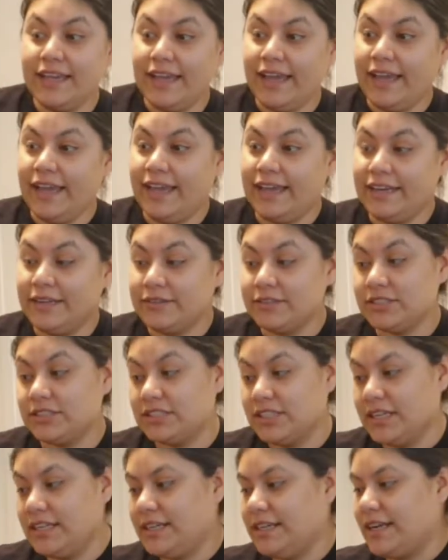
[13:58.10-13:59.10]
And it was
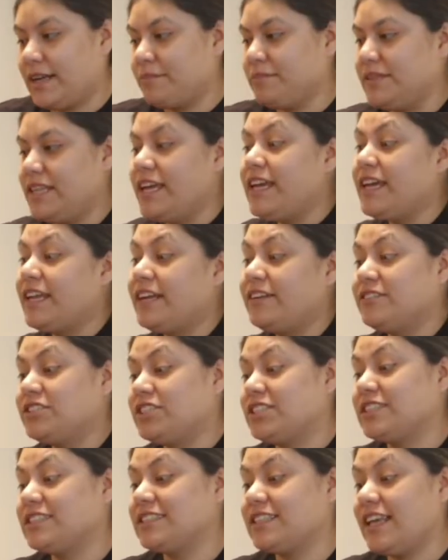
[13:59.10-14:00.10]
good. And I'm thinking of
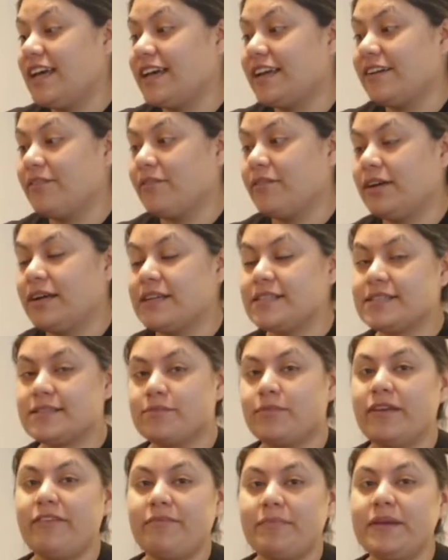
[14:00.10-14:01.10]
just like, because
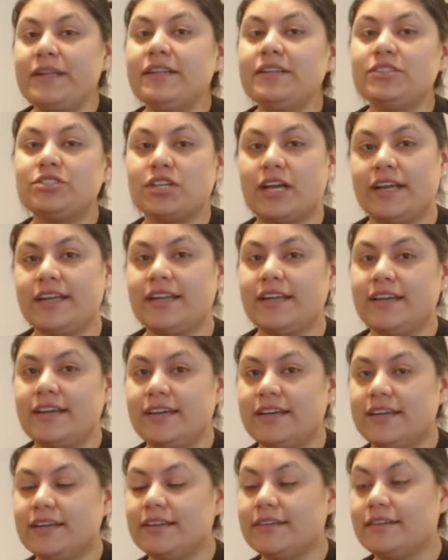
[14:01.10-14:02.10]
we've been trying
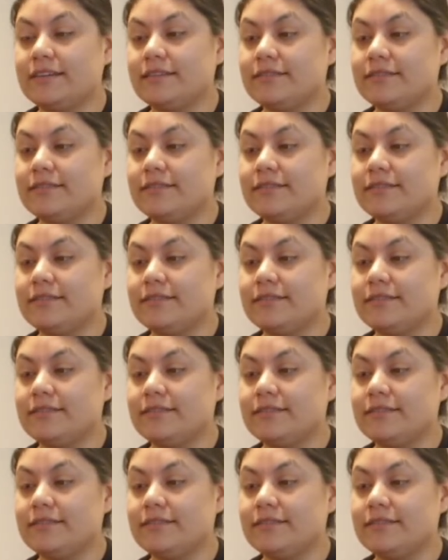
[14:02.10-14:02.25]
to